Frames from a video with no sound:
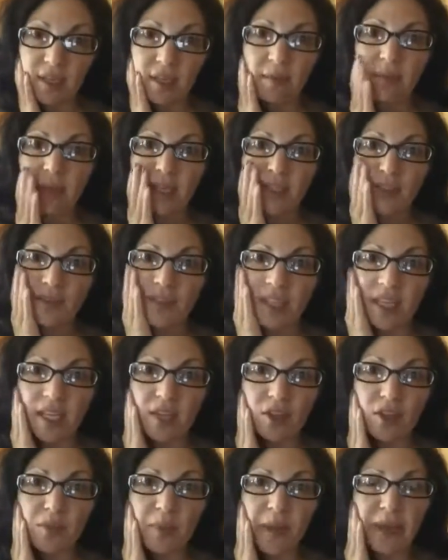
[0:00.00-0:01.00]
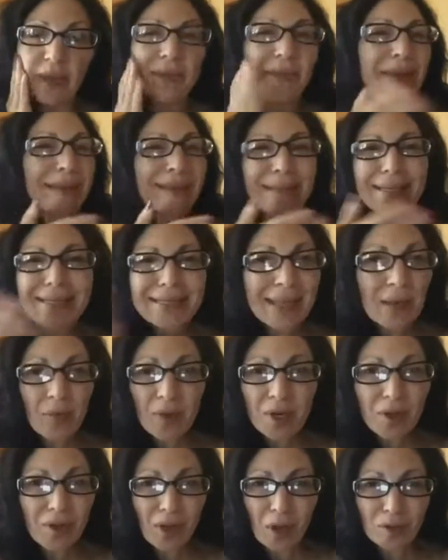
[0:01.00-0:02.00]
It makes your skin look better, but isn't that
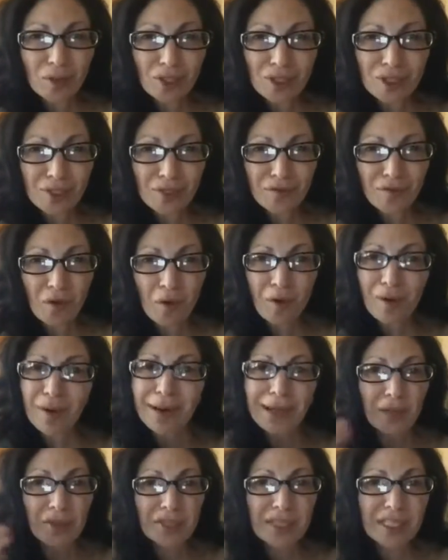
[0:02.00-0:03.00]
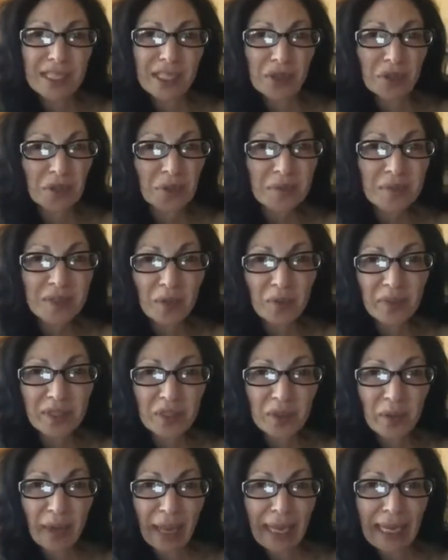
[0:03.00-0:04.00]
what our lotions are for and our serums that we
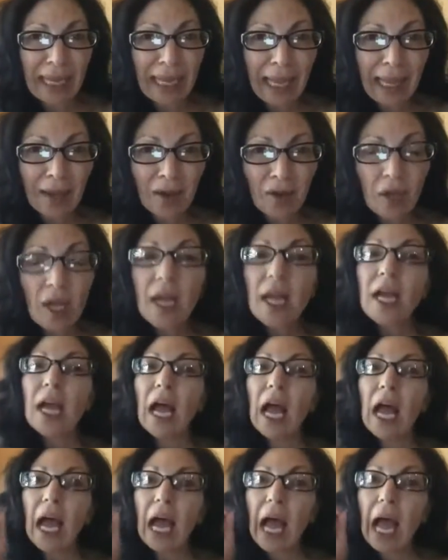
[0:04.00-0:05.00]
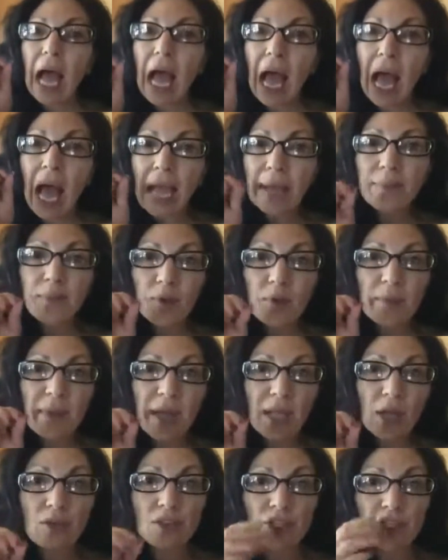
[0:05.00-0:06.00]
do anyhow? I put my
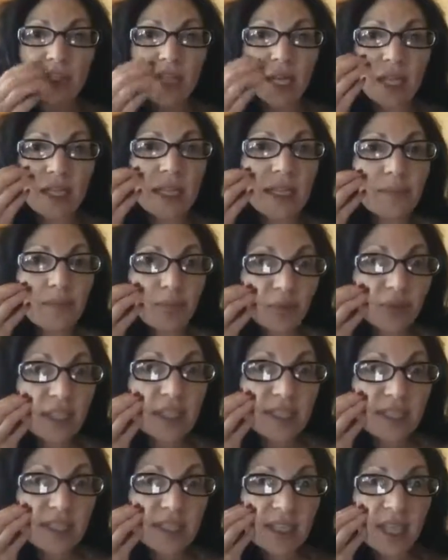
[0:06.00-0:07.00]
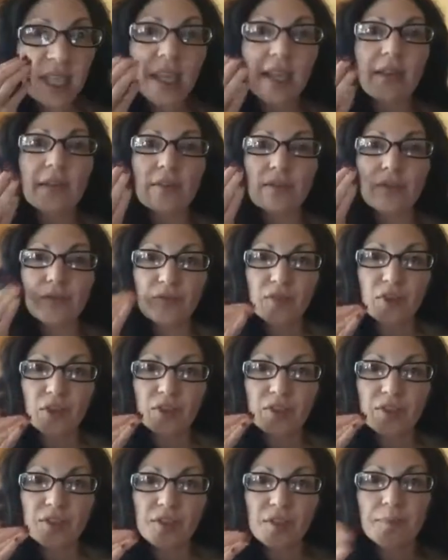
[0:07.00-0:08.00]
lotion on that pretties the skin
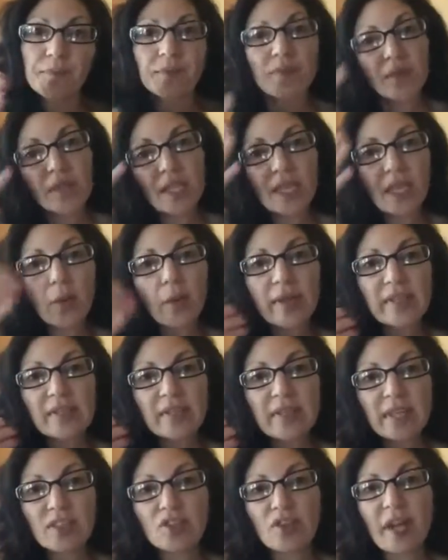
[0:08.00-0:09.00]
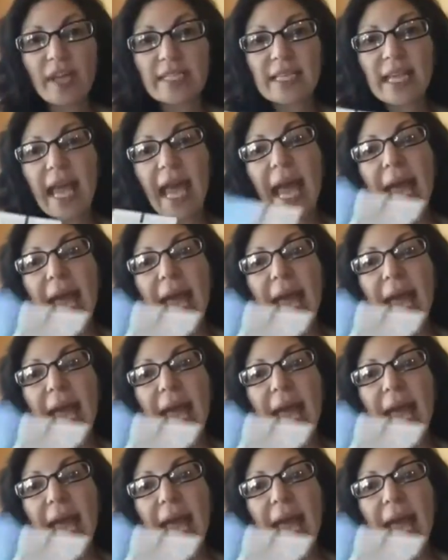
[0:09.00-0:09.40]
first. Then I wait till that dries.